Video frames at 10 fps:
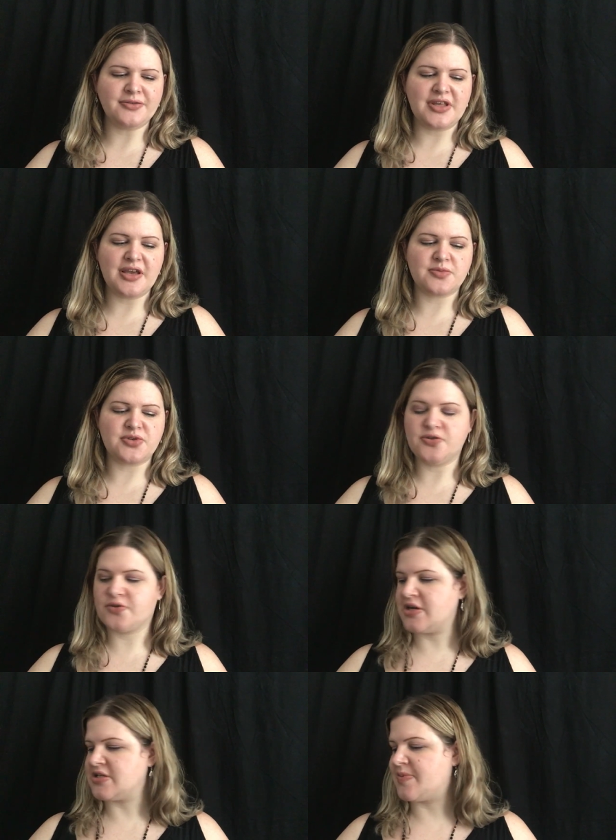don't think I'm too
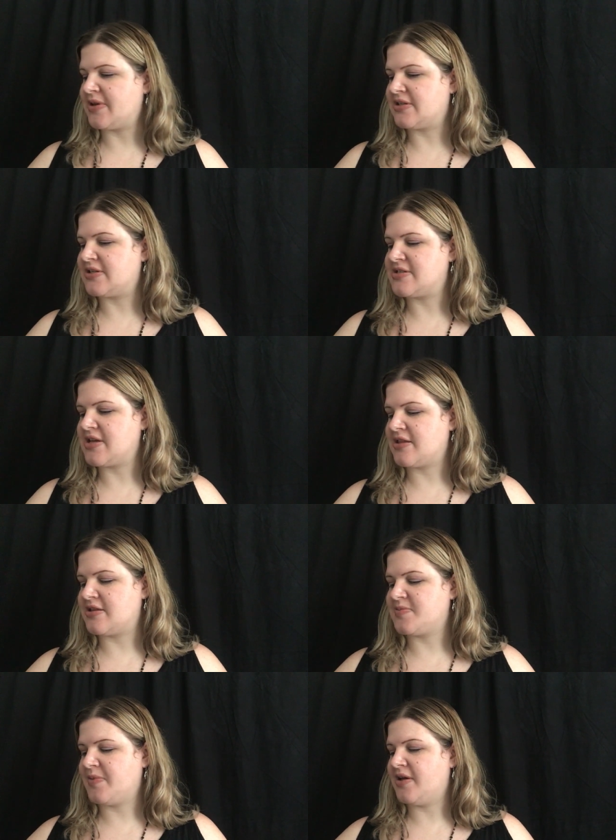crazy about the design
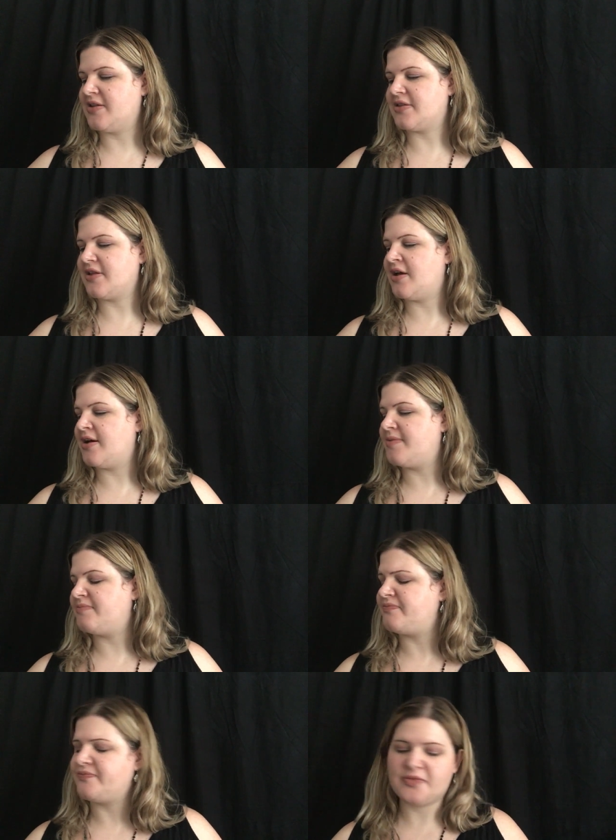this month.
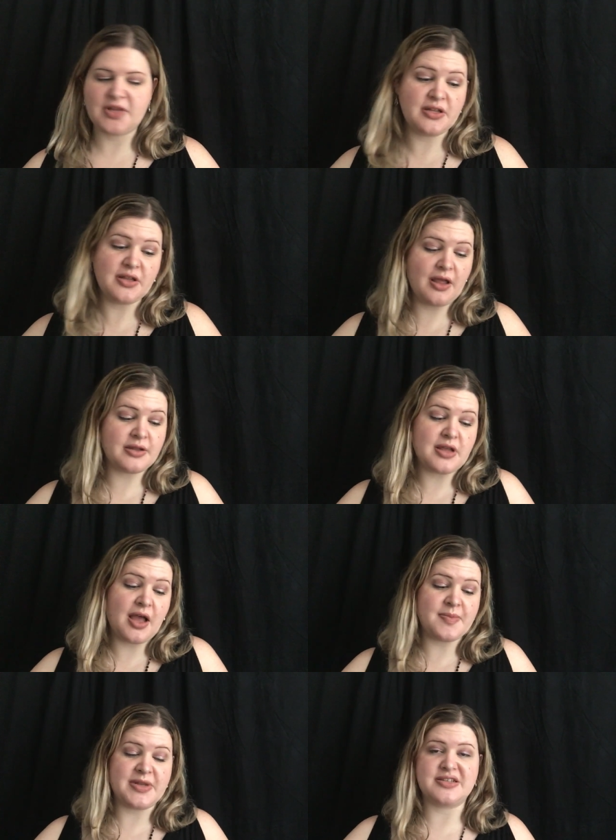Um, it, it,
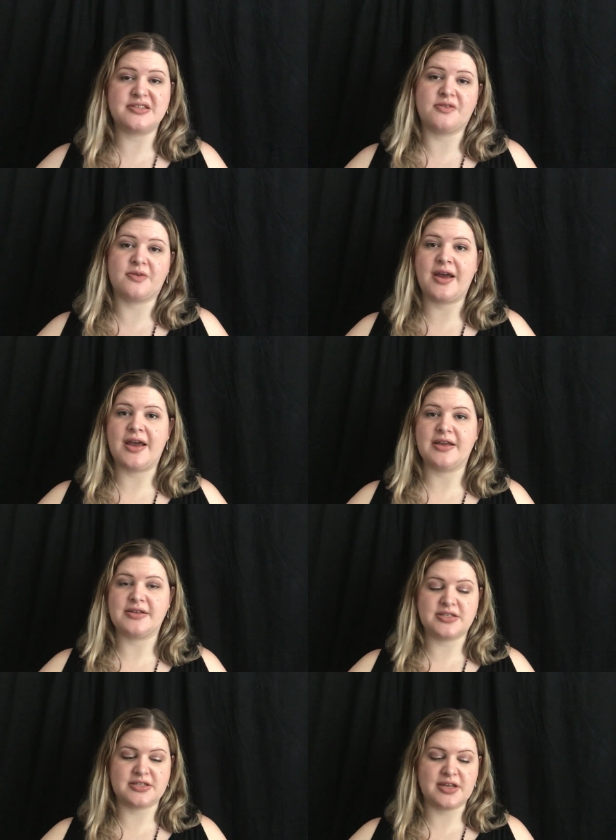I mean, it's all right.
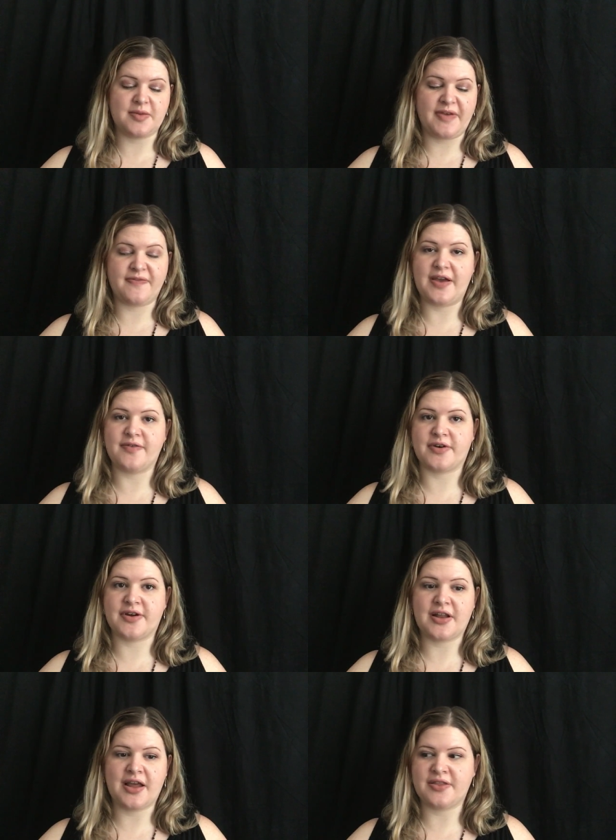It's just not my
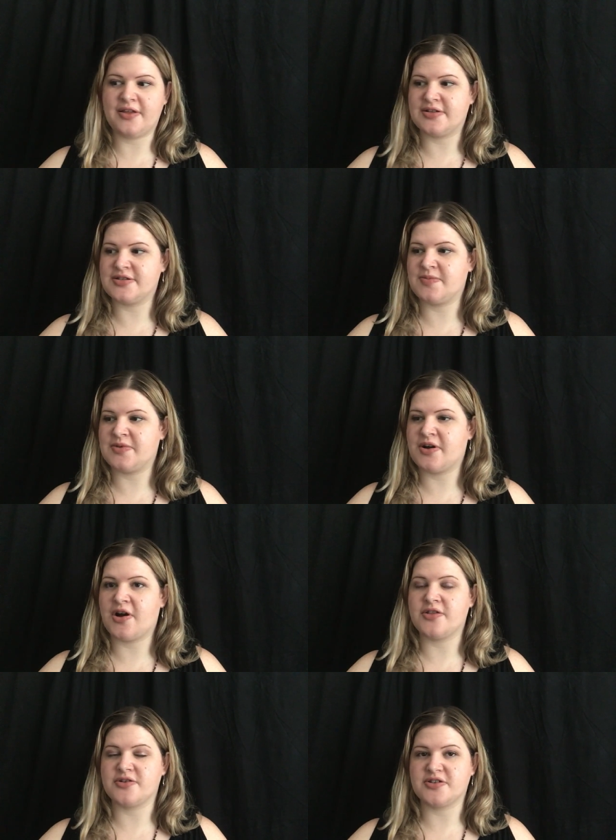favorite. I think some of their
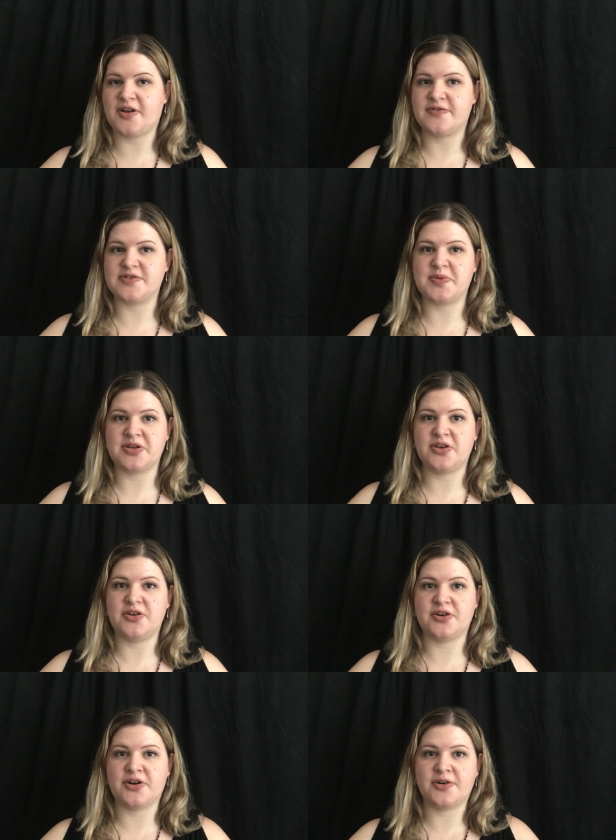other stuff has been
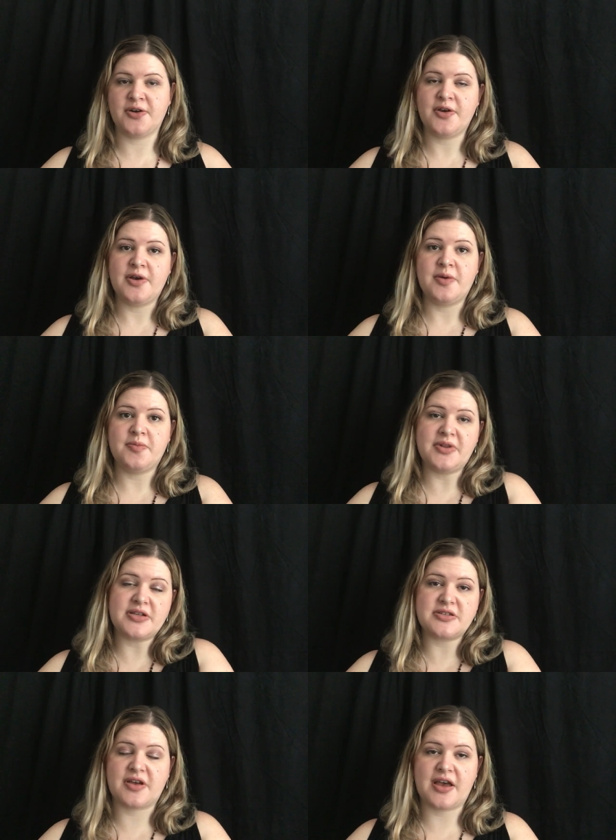cuter but
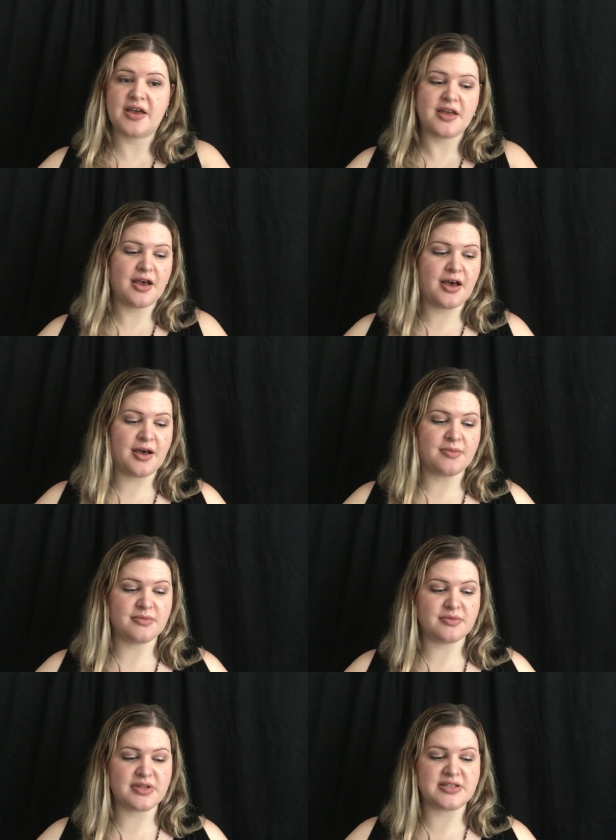that's okay. Um,
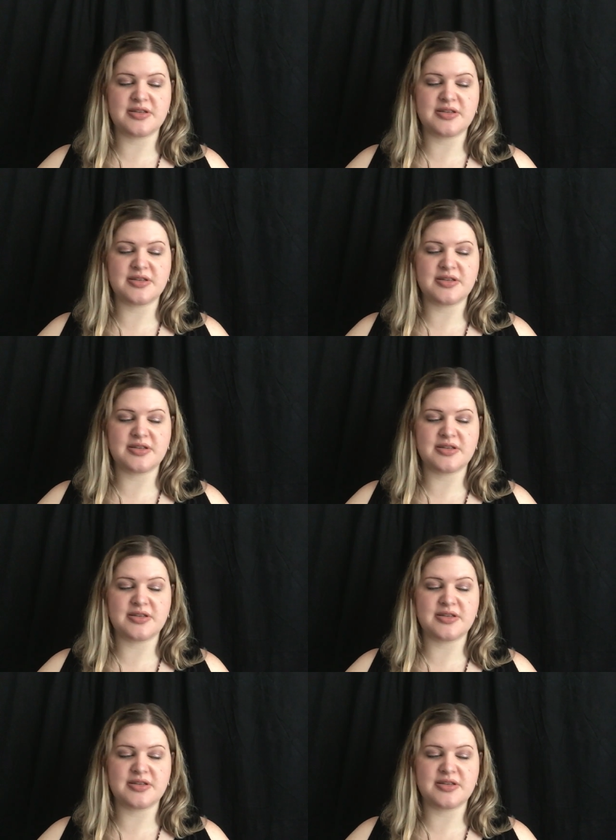let's